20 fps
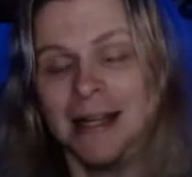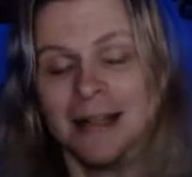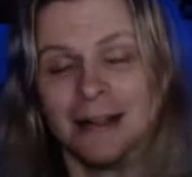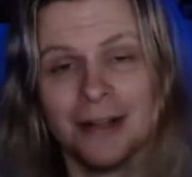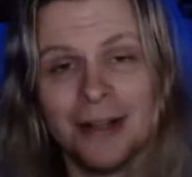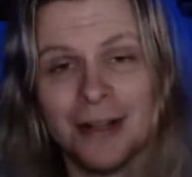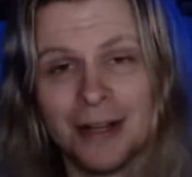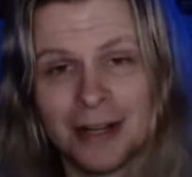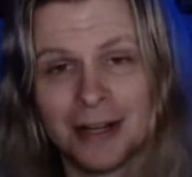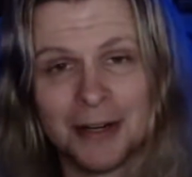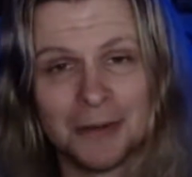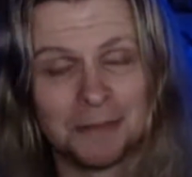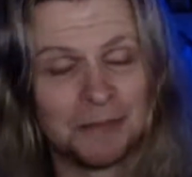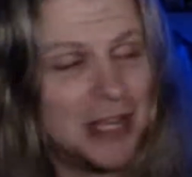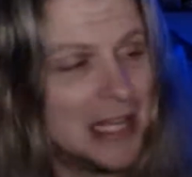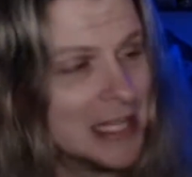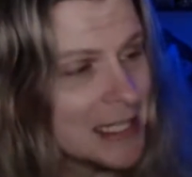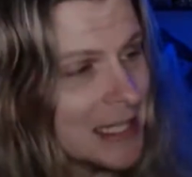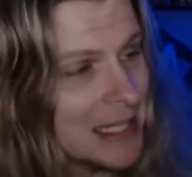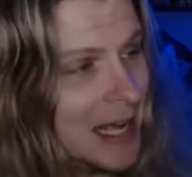Look,
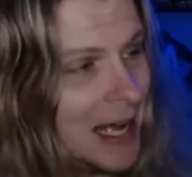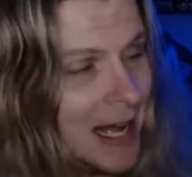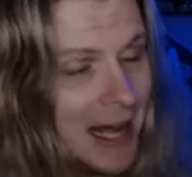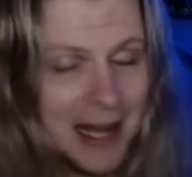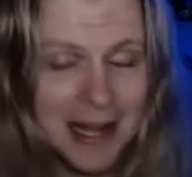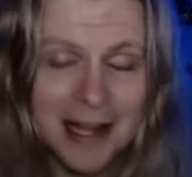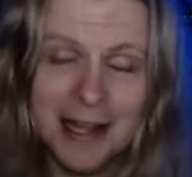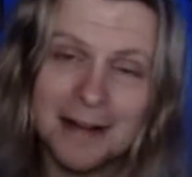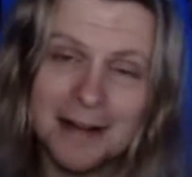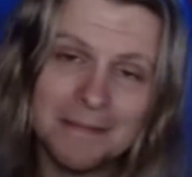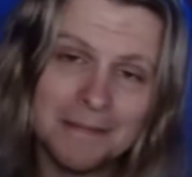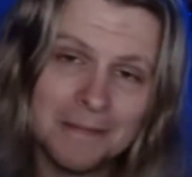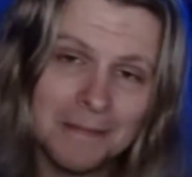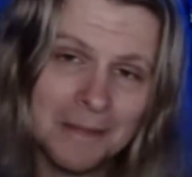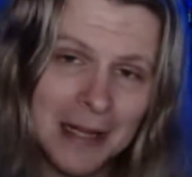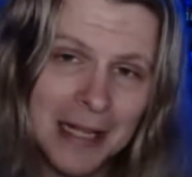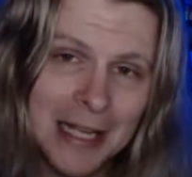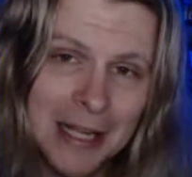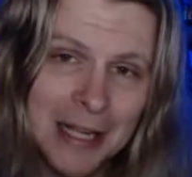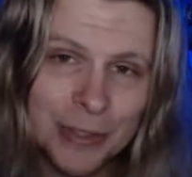this guy,
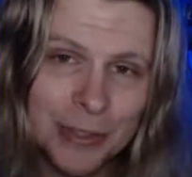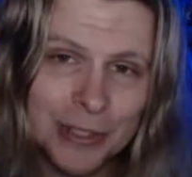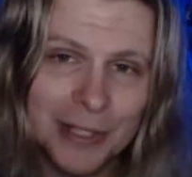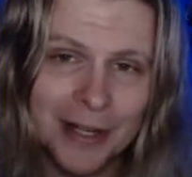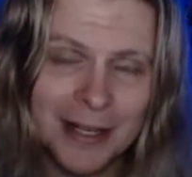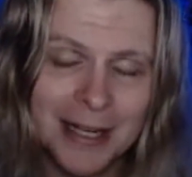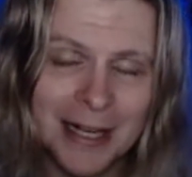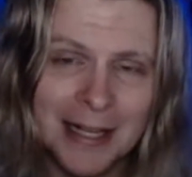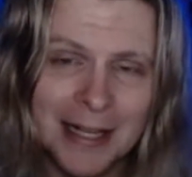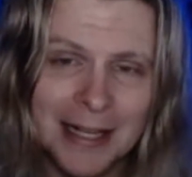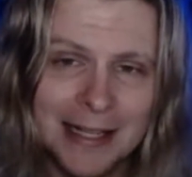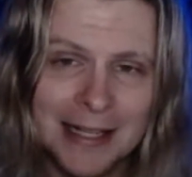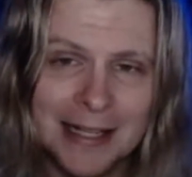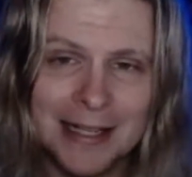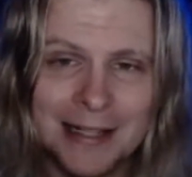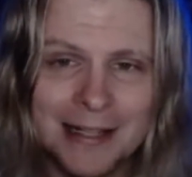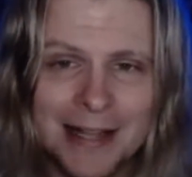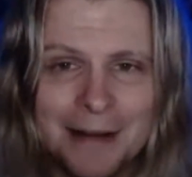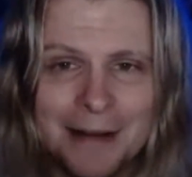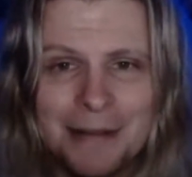he was on
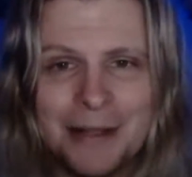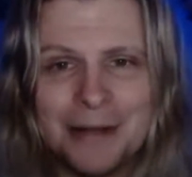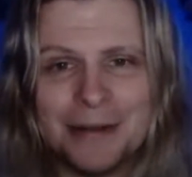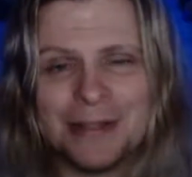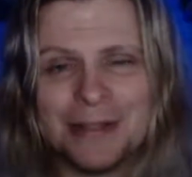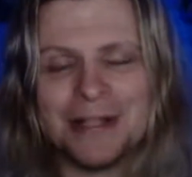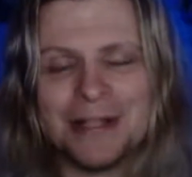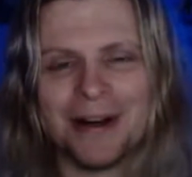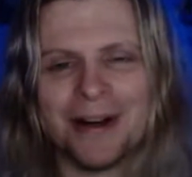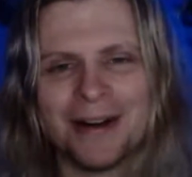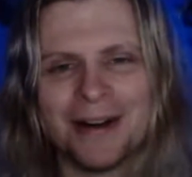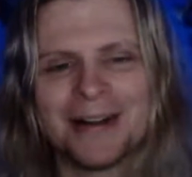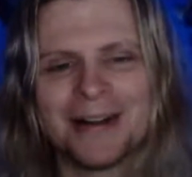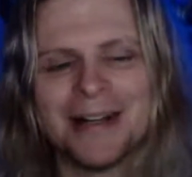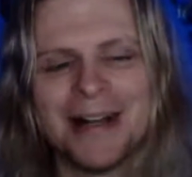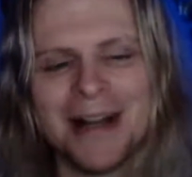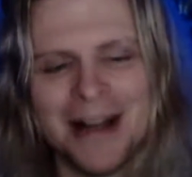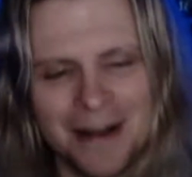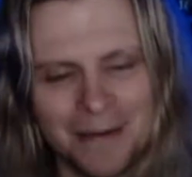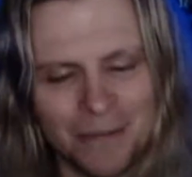AEW Dark
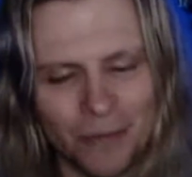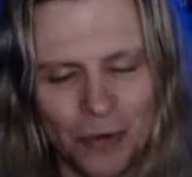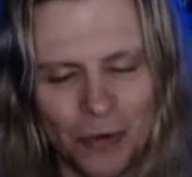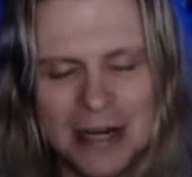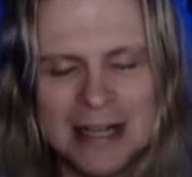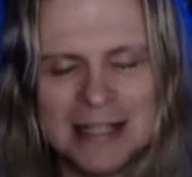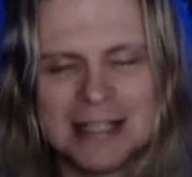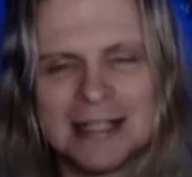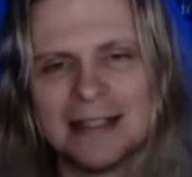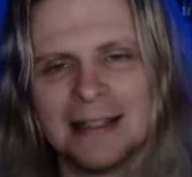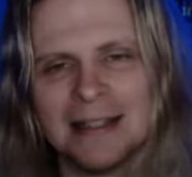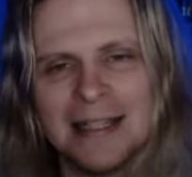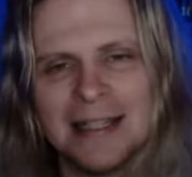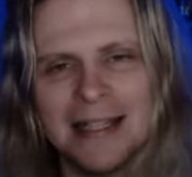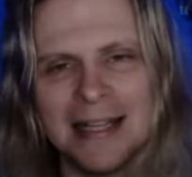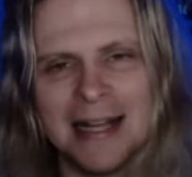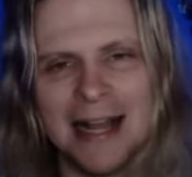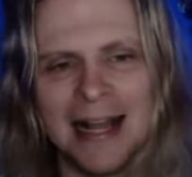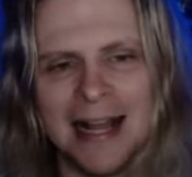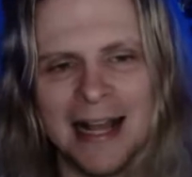
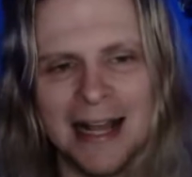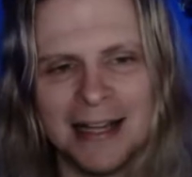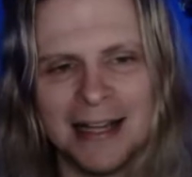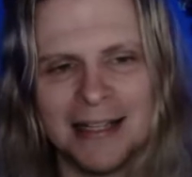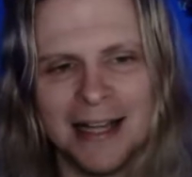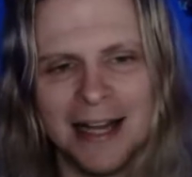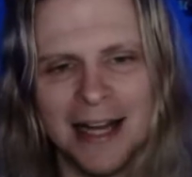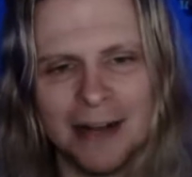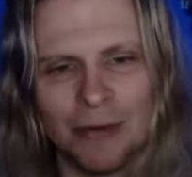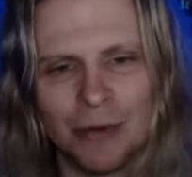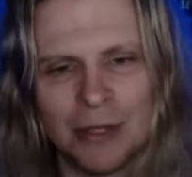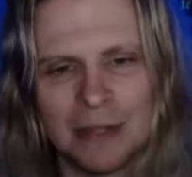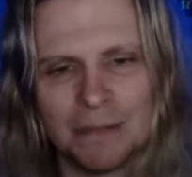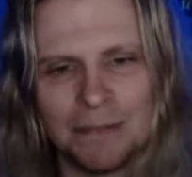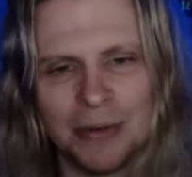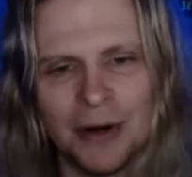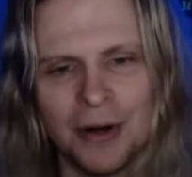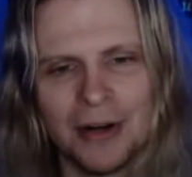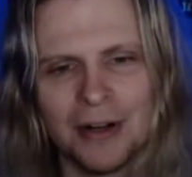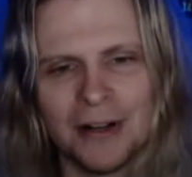recently and was a
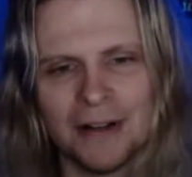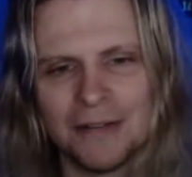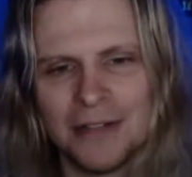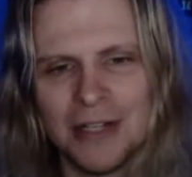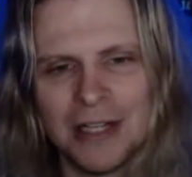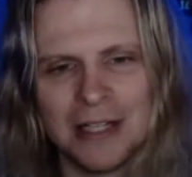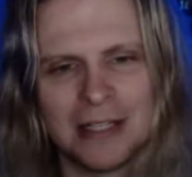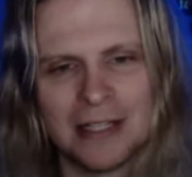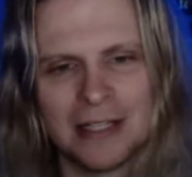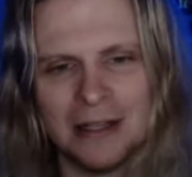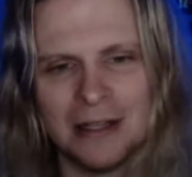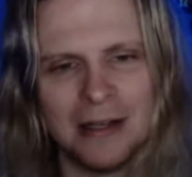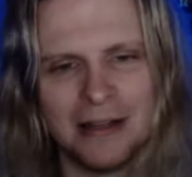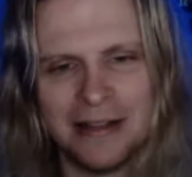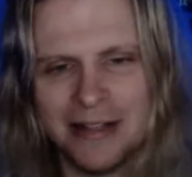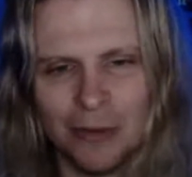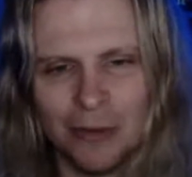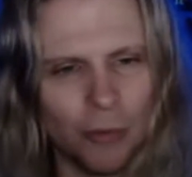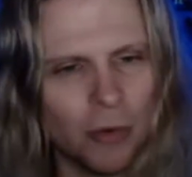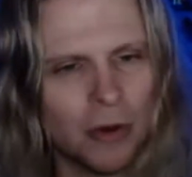part of just
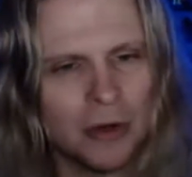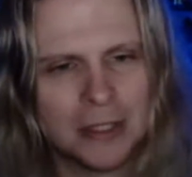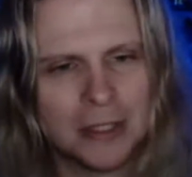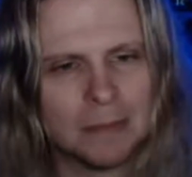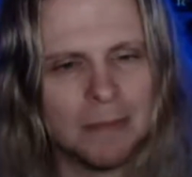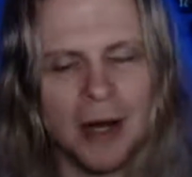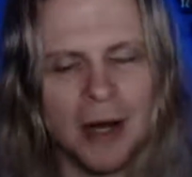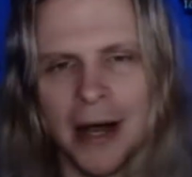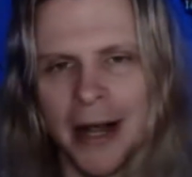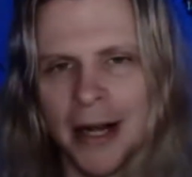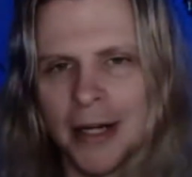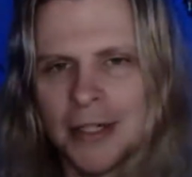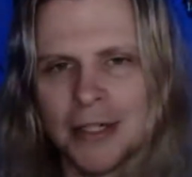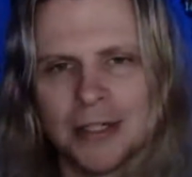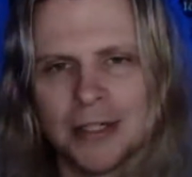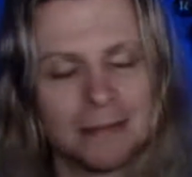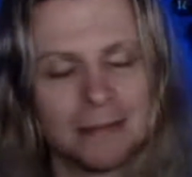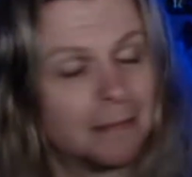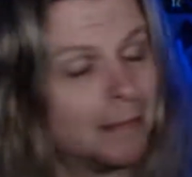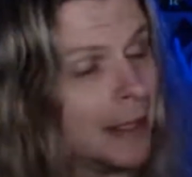the worst
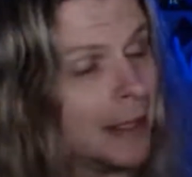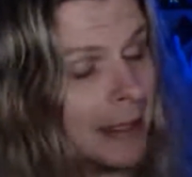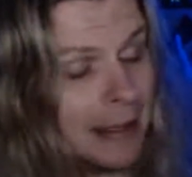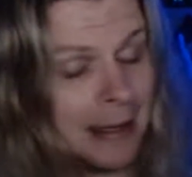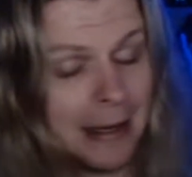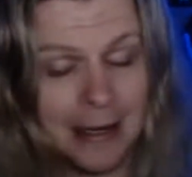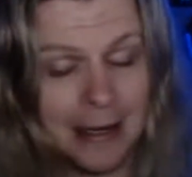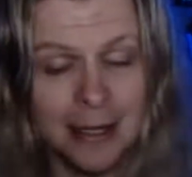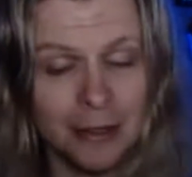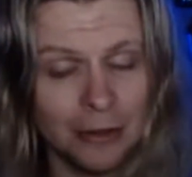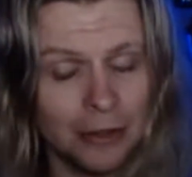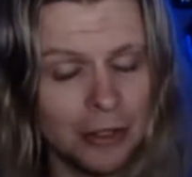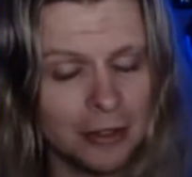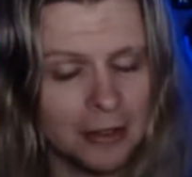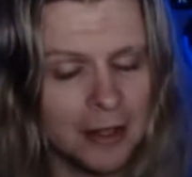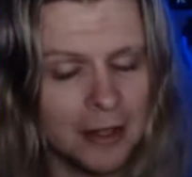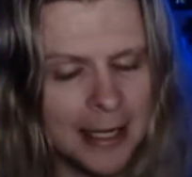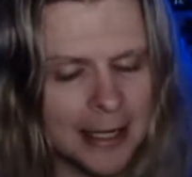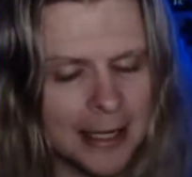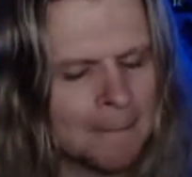botch. Man, it
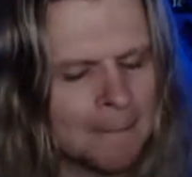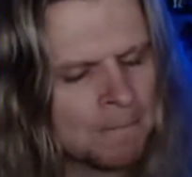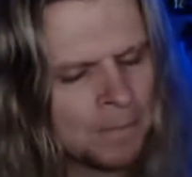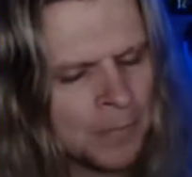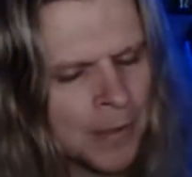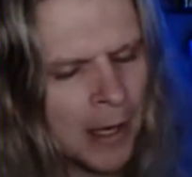looked like